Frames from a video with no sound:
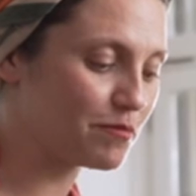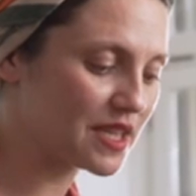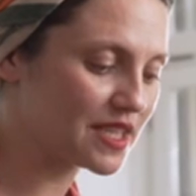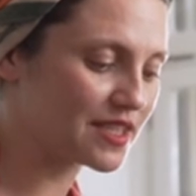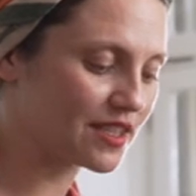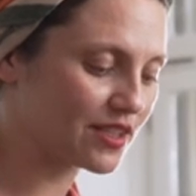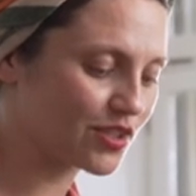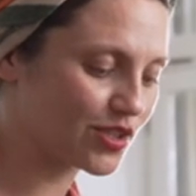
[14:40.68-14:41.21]

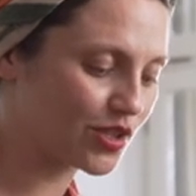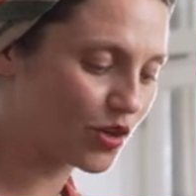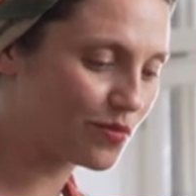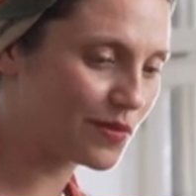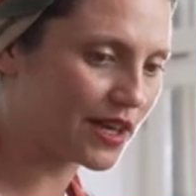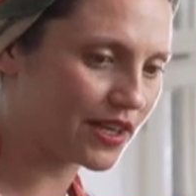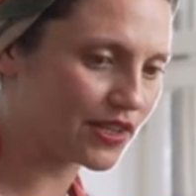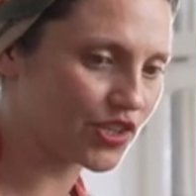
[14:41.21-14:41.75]
missed it so
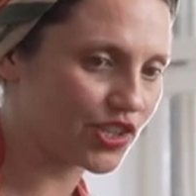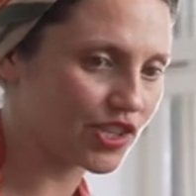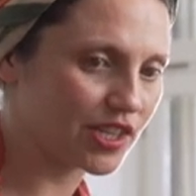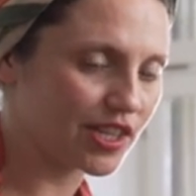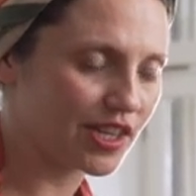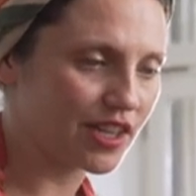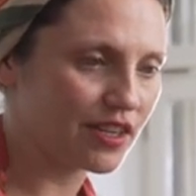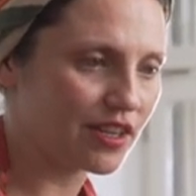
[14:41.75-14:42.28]
much,
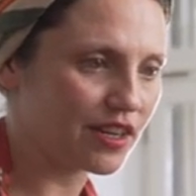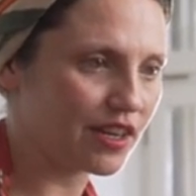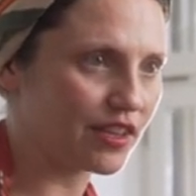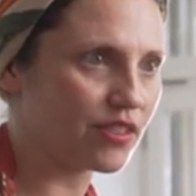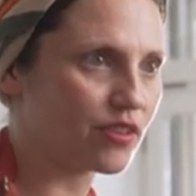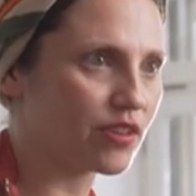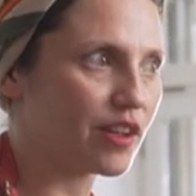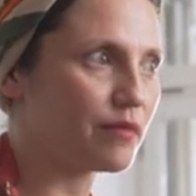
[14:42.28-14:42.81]
I
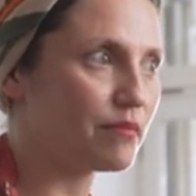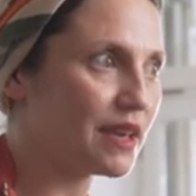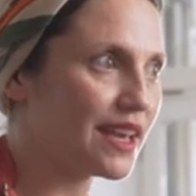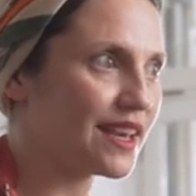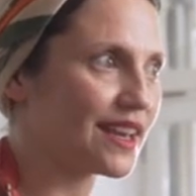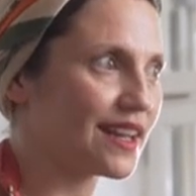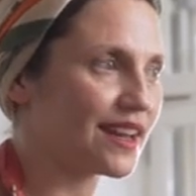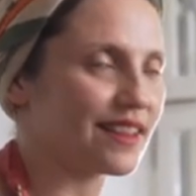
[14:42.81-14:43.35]
thought I'll
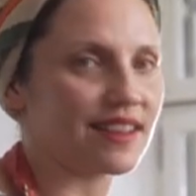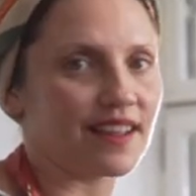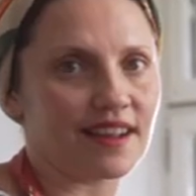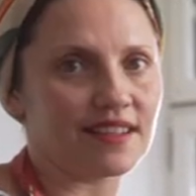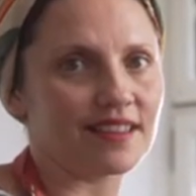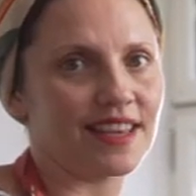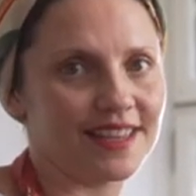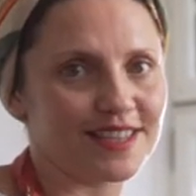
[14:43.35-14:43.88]
make it and then
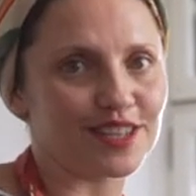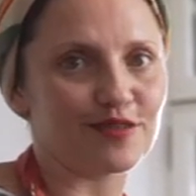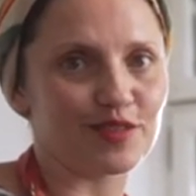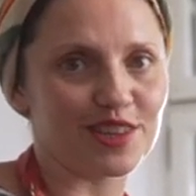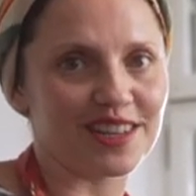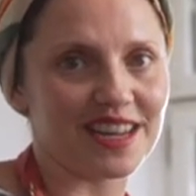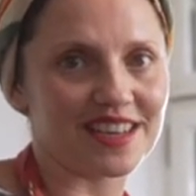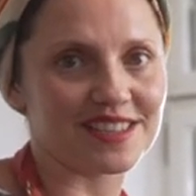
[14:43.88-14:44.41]
I'll eat it for
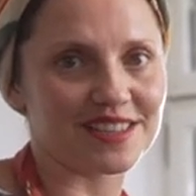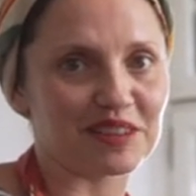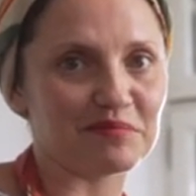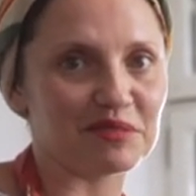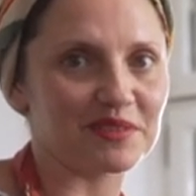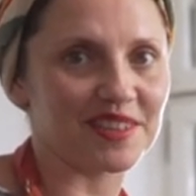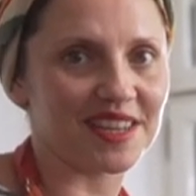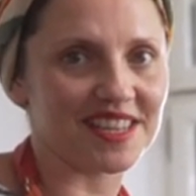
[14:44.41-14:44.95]
the next
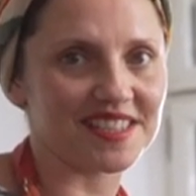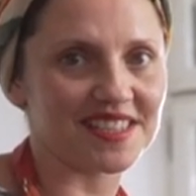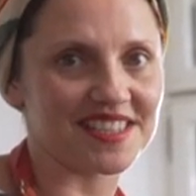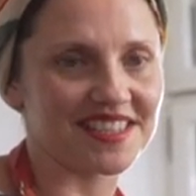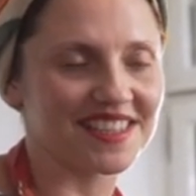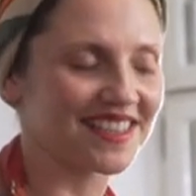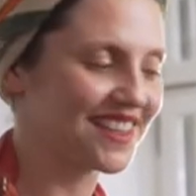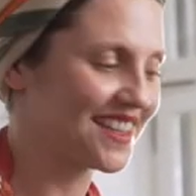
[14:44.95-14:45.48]
couple of days.